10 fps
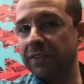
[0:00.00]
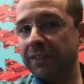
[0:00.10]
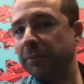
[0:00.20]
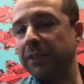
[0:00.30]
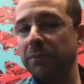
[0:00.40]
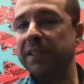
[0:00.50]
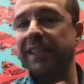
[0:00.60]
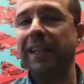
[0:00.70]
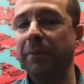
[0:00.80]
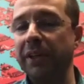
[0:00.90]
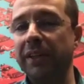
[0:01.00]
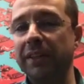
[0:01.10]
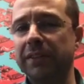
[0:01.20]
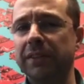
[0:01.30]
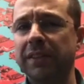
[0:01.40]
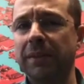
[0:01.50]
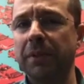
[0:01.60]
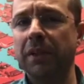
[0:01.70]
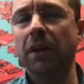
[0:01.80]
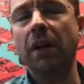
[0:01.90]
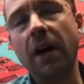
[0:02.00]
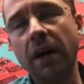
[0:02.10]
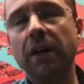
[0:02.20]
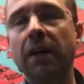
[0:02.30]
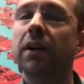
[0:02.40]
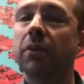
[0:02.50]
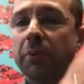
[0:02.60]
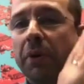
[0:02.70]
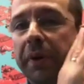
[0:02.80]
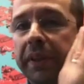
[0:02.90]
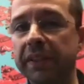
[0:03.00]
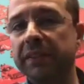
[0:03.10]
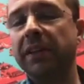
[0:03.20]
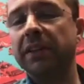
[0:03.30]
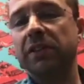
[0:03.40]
something to be celebrated. It's not something, oh, we're going in this direction,